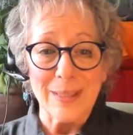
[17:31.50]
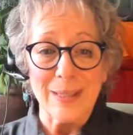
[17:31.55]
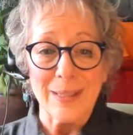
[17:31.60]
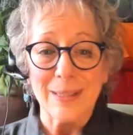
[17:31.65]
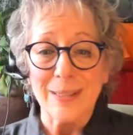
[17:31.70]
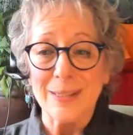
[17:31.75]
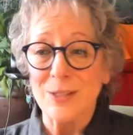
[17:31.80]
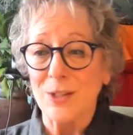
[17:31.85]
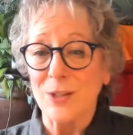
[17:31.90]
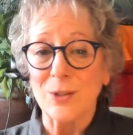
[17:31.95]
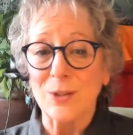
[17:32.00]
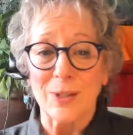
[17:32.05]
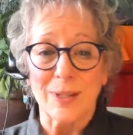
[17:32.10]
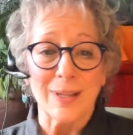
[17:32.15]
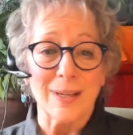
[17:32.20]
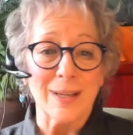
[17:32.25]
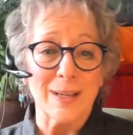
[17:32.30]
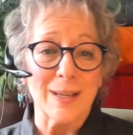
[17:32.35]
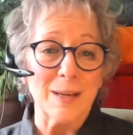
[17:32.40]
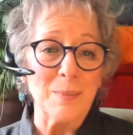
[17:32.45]
it's a good
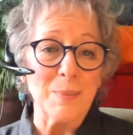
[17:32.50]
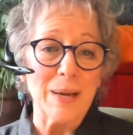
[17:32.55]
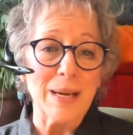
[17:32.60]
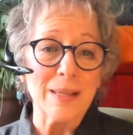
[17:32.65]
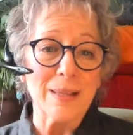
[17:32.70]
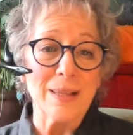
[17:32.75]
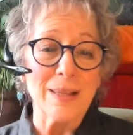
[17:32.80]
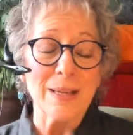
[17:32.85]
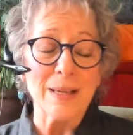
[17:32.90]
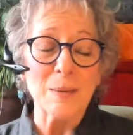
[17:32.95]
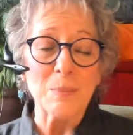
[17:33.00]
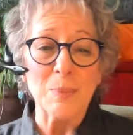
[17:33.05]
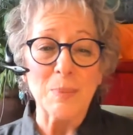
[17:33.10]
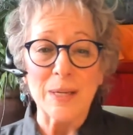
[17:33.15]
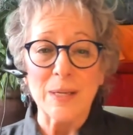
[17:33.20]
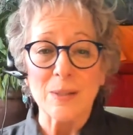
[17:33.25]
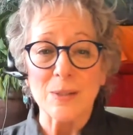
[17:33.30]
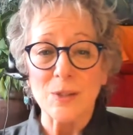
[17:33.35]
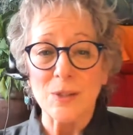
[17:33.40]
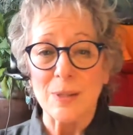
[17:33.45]
thing and a bad thing
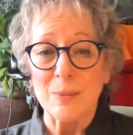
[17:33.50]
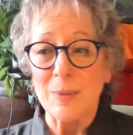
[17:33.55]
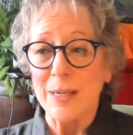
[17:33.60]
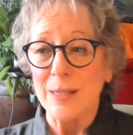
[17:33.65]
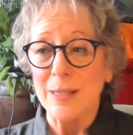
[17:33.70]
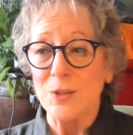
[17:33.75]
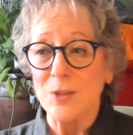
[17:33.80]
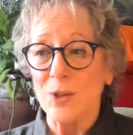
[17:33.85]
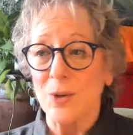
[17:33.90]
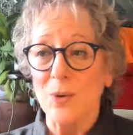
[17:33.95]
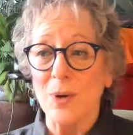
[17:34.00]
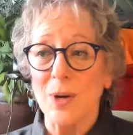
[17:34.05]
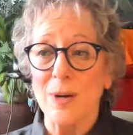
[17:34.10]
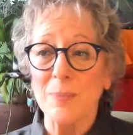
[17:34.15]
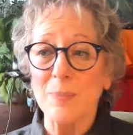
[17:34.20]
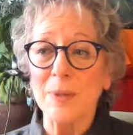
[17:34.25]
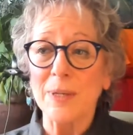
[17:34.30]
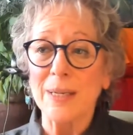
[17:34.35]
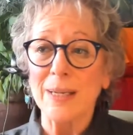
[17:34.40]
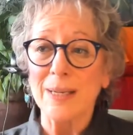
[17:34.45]
because they made it so
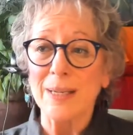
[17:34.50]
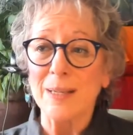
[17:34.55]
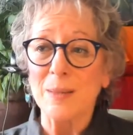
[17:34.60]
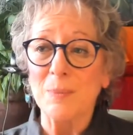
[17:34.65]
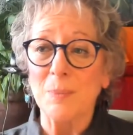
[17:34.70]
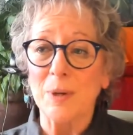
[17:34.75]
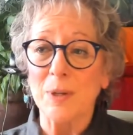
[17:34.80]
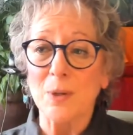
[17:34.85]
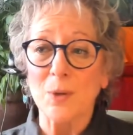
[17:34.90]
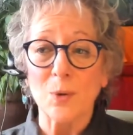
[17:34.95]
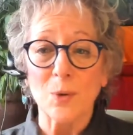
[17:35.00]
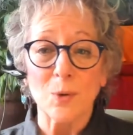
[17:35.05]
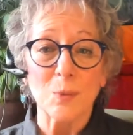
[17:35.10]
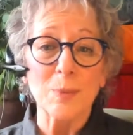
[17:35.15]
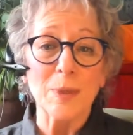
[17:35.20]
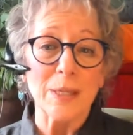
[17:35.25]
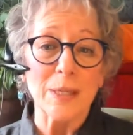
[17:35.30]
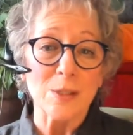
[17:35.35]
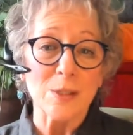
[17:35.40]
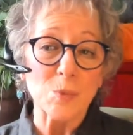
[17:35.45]
complicated, but Google
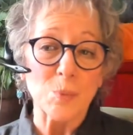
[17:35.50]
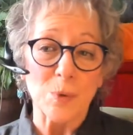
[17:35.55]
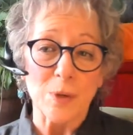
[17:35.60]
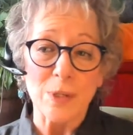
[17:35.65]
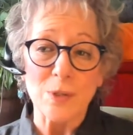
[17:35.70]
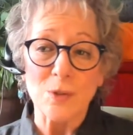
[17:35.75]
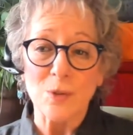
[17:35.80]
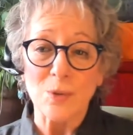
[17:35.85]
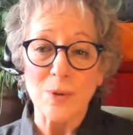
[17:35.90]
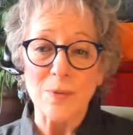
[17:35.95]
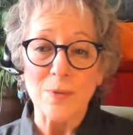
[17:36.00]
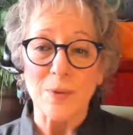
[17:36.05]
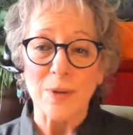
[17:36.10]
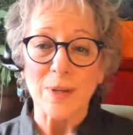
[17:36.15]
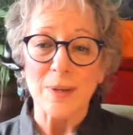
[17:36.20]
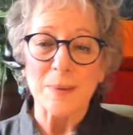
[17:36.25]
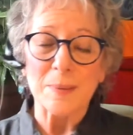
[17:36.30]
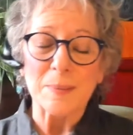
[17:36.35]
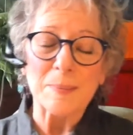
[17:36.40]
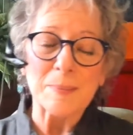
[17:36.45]
Meet is pretty terrific.